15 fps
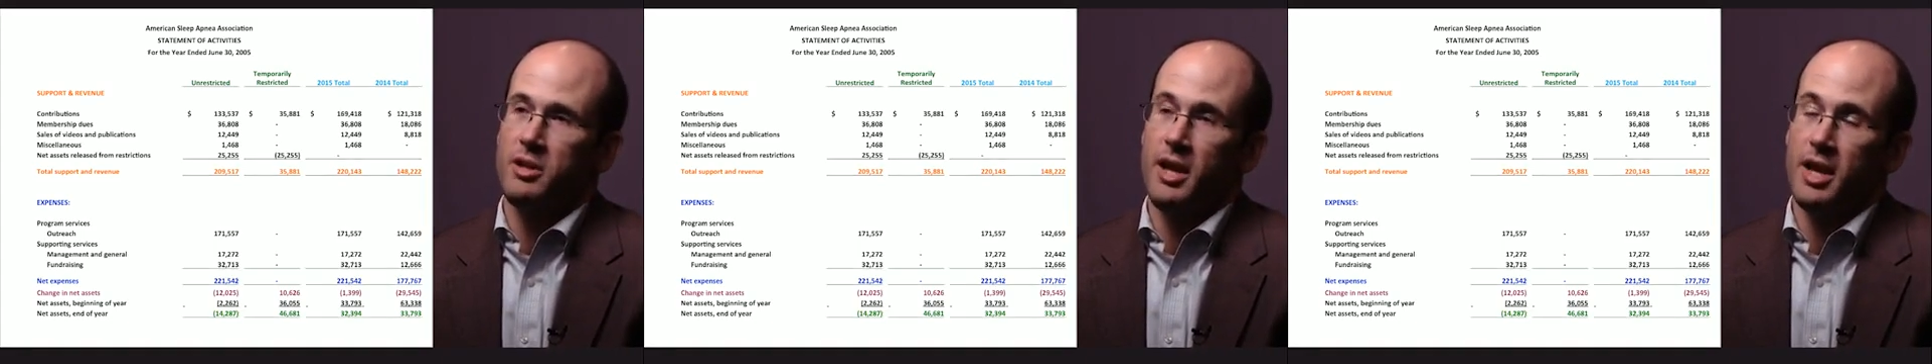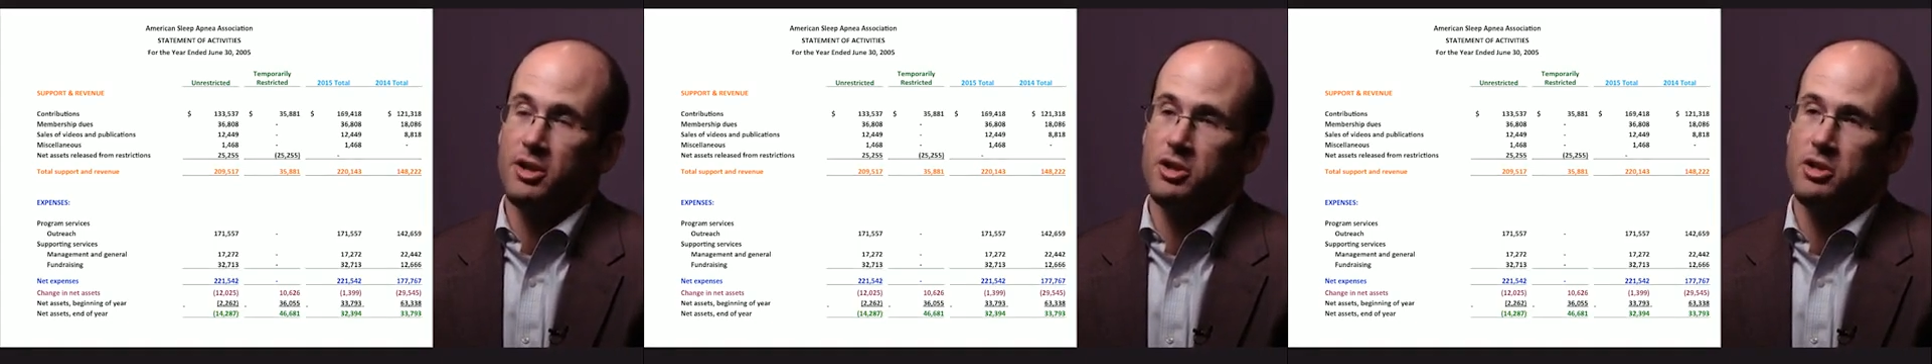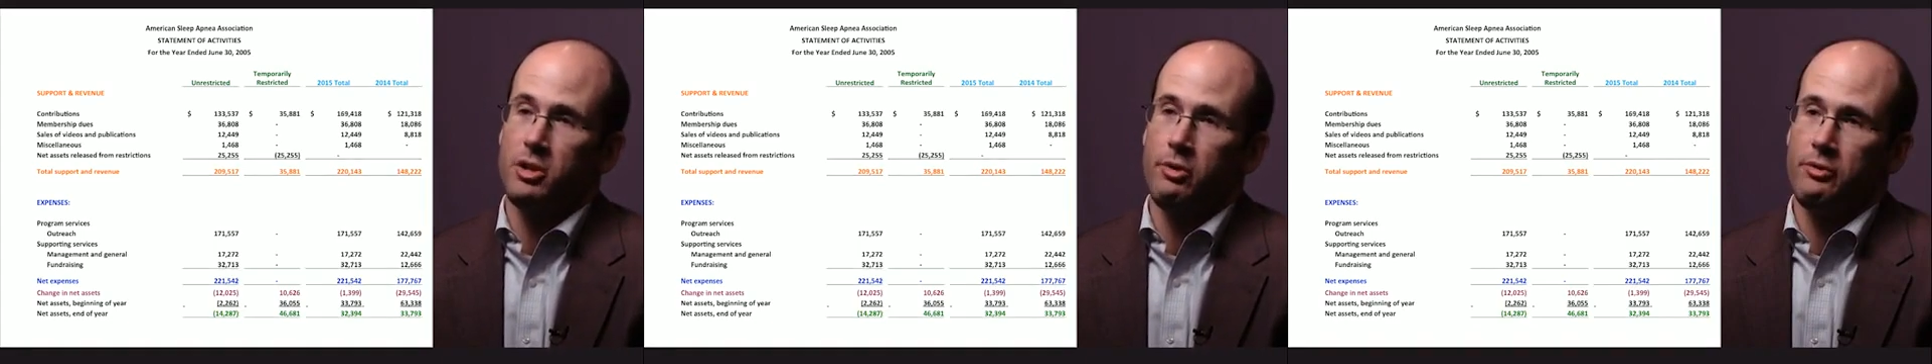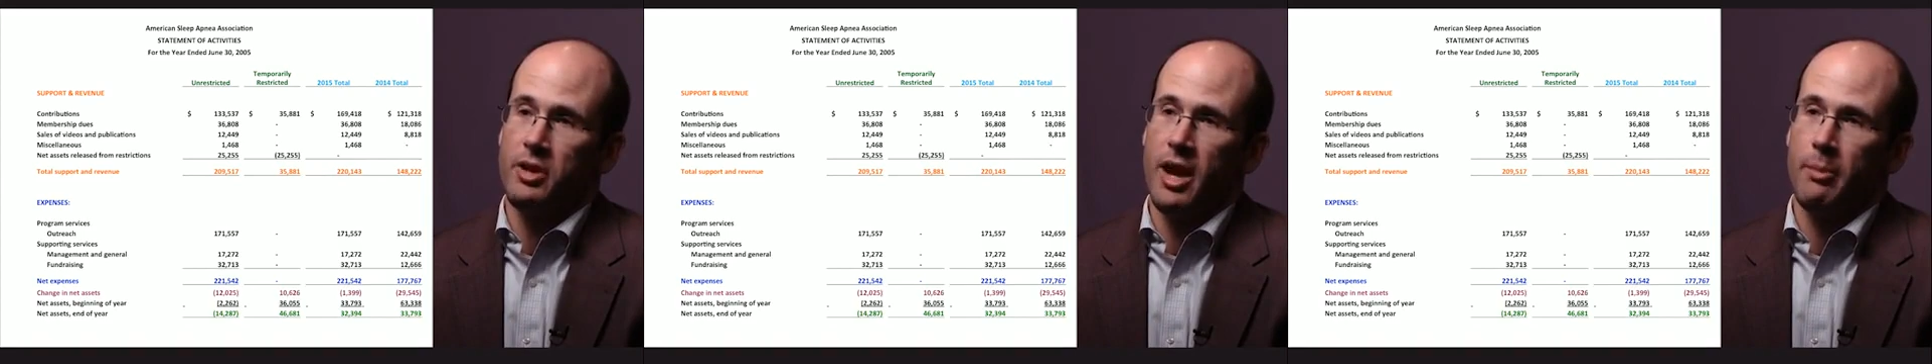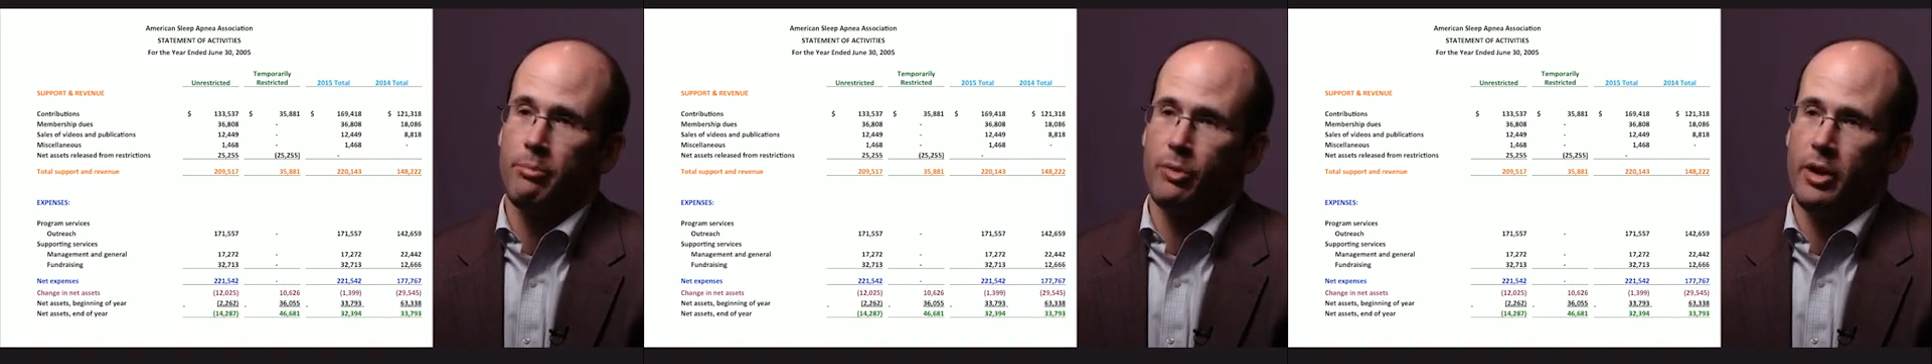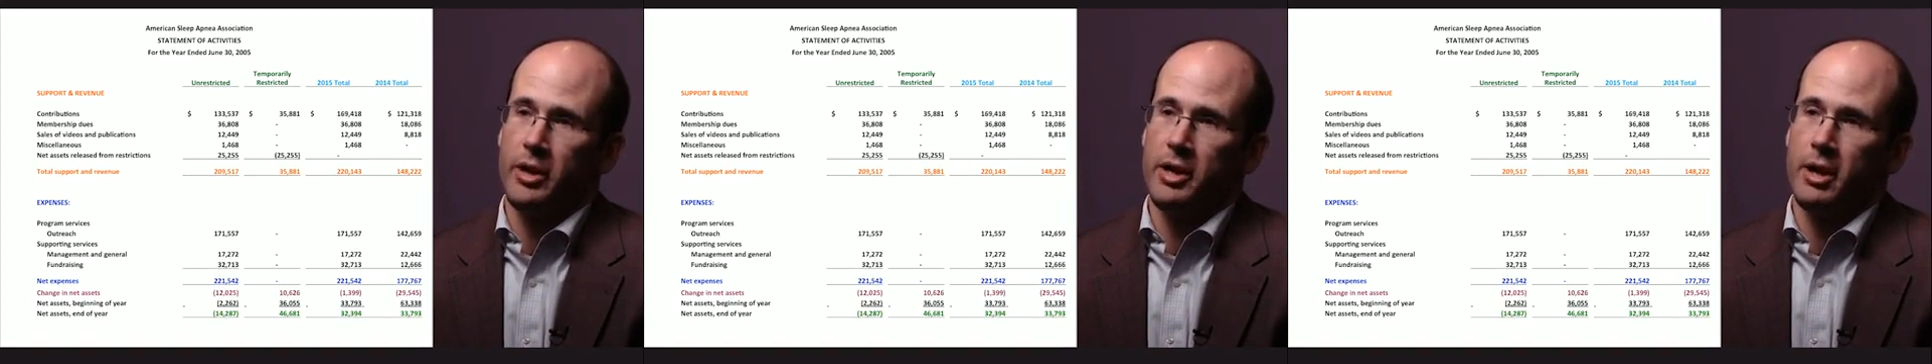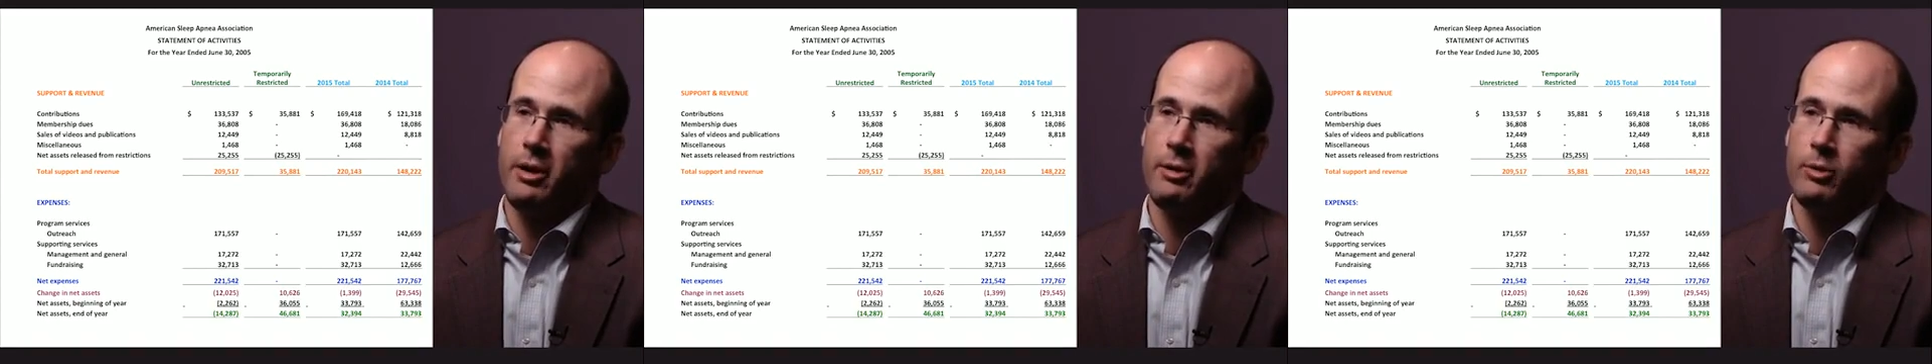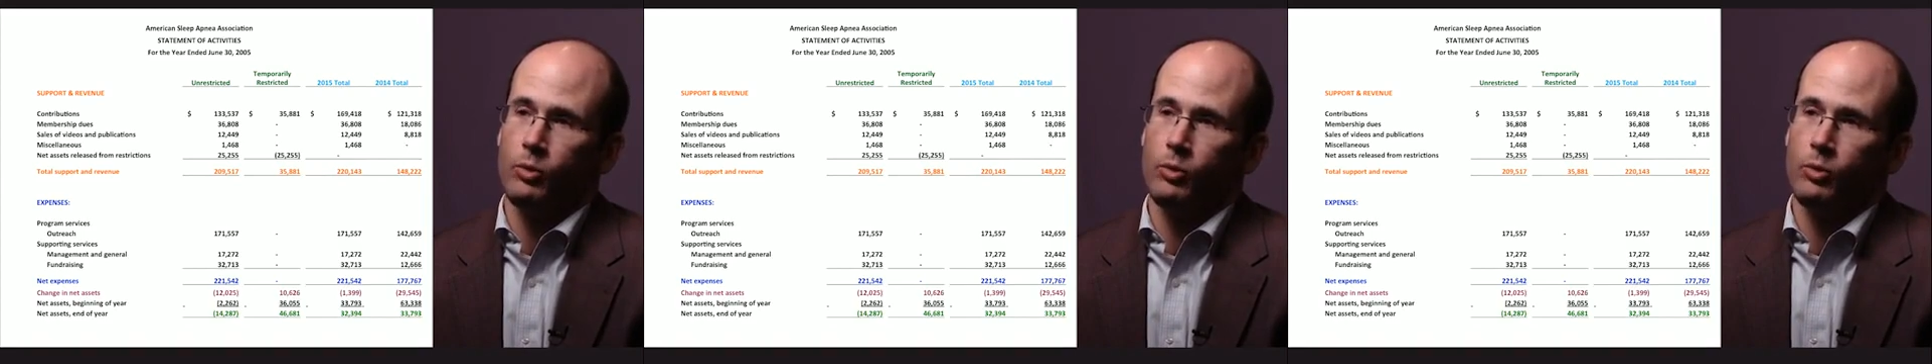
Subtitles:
has shown that breakout